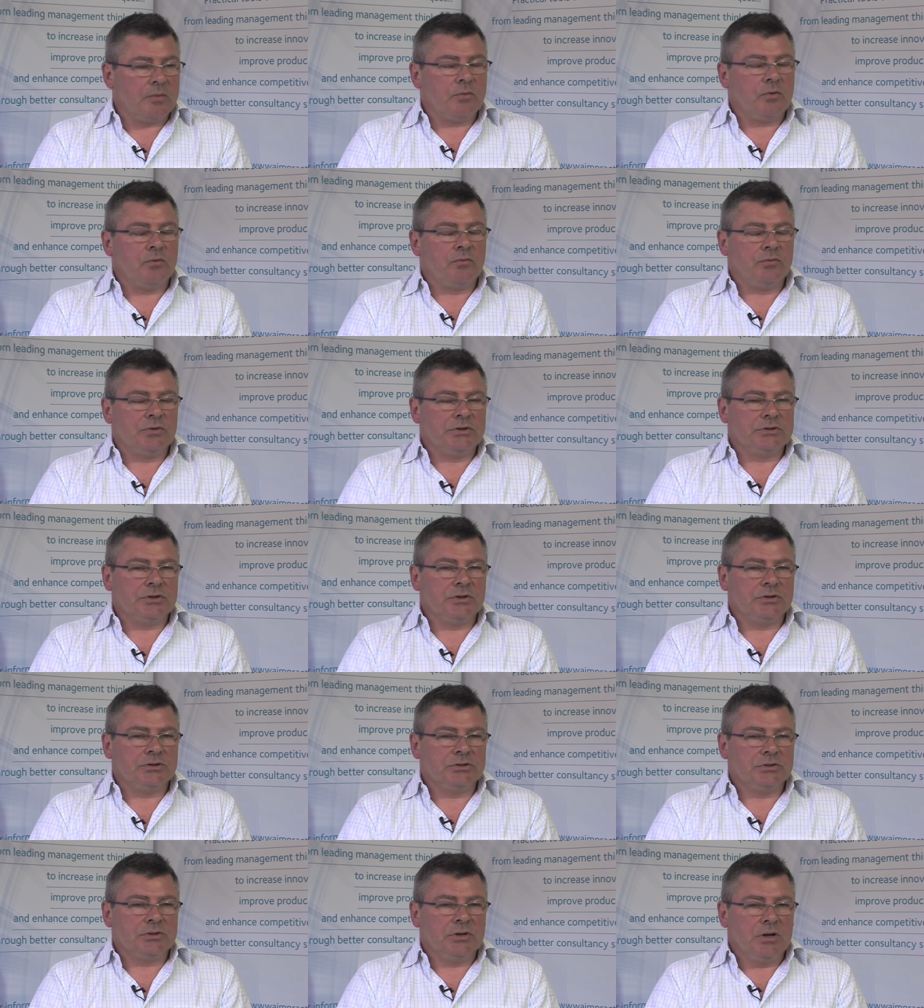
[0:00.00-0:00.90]

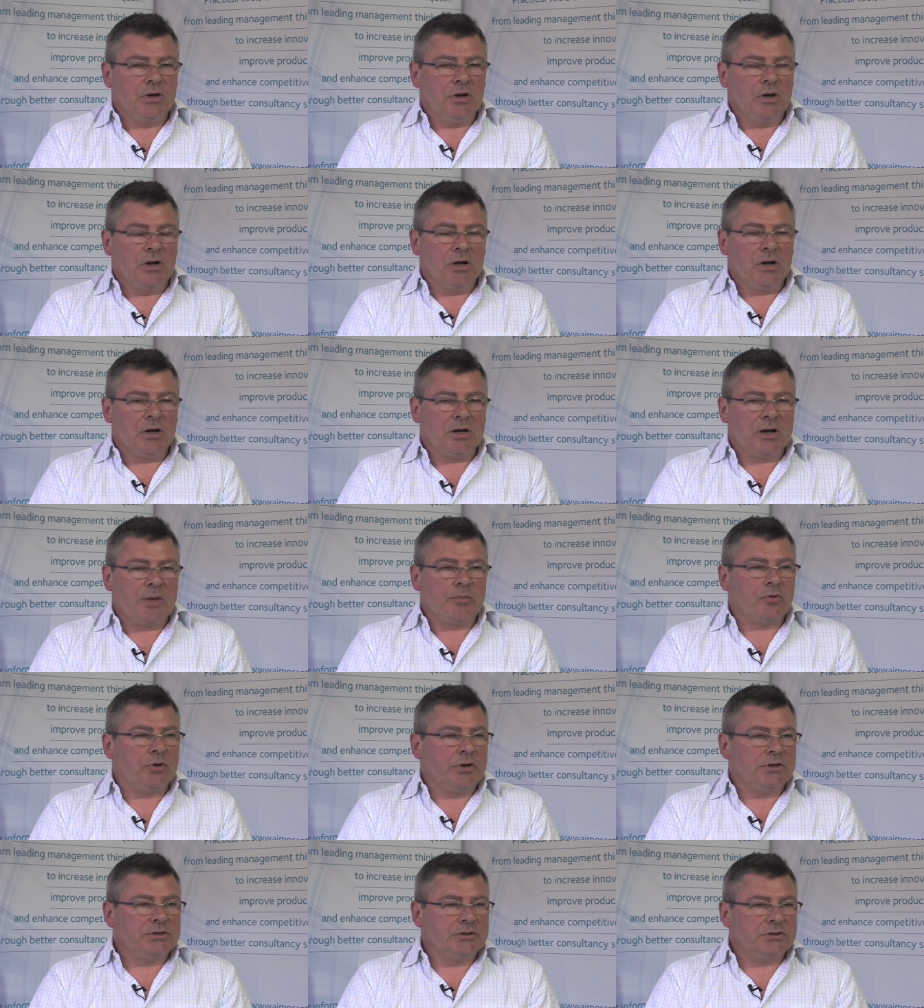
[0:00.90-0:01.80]
research
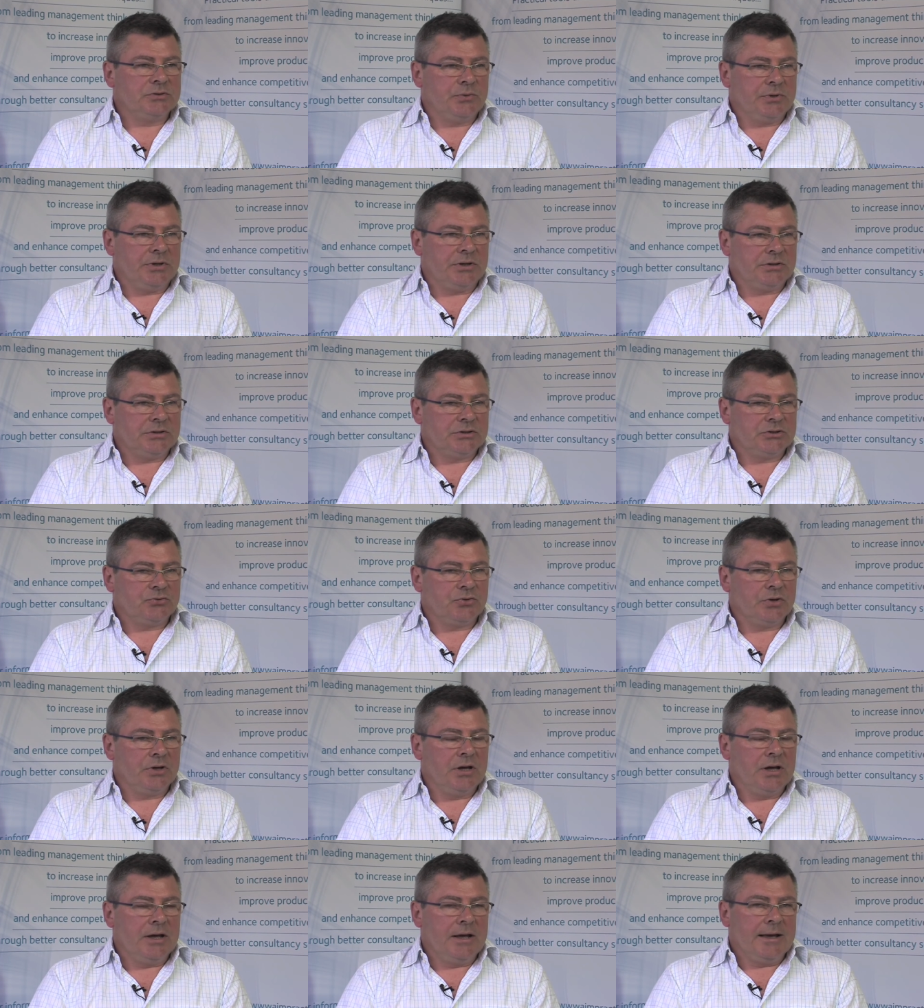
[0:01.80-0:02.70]
collaborations with industry.